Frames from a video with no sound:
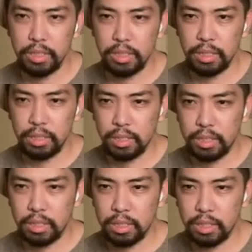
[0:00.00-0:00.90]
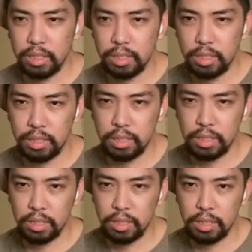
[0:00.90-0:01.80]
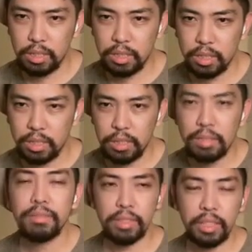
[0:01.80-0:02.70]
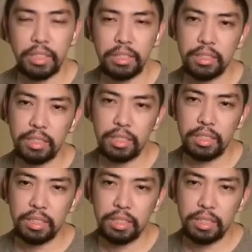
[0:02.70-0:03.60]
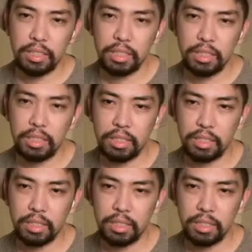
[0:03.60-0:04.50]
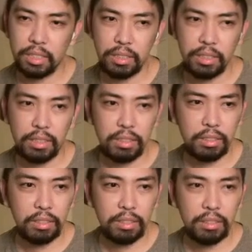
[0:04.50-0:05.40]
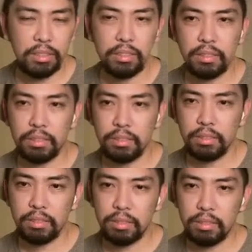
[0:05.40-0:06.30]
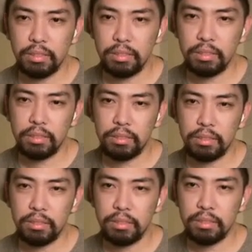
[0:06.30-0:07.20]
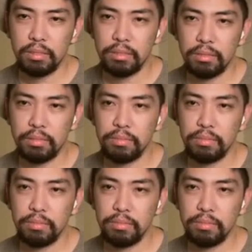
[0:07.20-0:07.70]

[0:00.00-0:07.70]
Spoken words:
(not speaking)